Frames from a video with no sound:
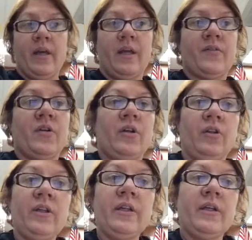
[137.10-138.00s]
It's going to
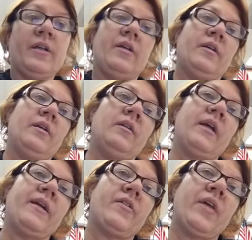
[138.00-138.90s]
look
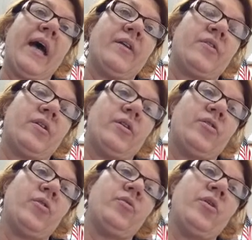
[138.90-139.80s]
like that.
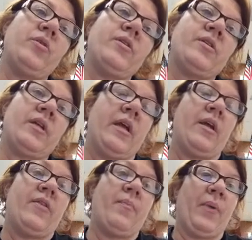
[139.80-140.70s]
So notice
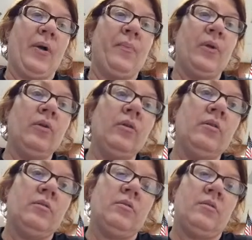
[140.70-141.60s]
the purple
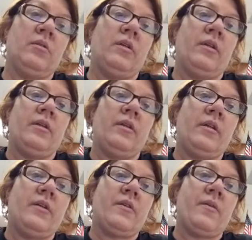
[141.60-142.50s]

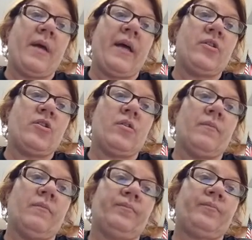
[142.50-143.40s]
is a match,
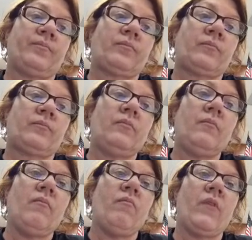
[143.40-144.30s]

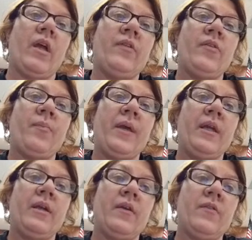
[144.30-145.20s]
and then the
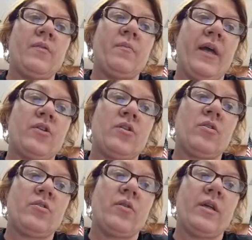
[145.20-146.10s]
pink is a match.
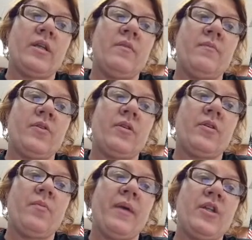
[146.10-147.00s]
So I did them so that
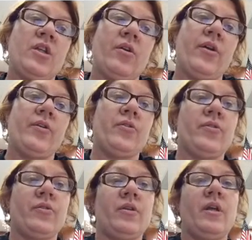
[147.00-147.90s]
they're matching
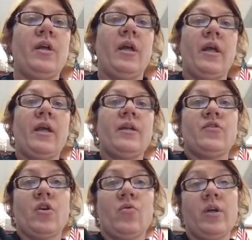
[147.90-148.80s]
colors. And
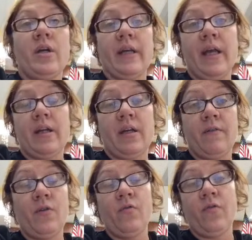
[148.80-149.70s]
so again,
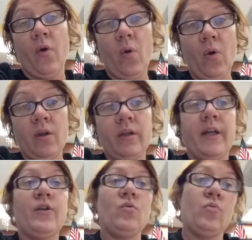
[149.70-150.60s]
if you fold
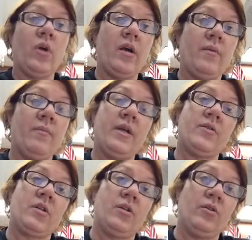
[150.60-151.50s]
and you rub,
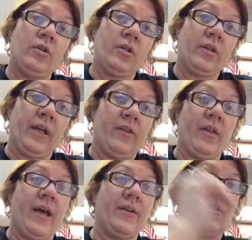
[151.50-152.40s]
it's going to look like
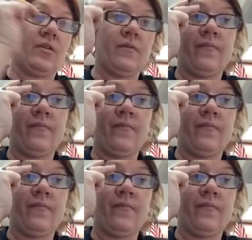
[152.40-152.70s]
that.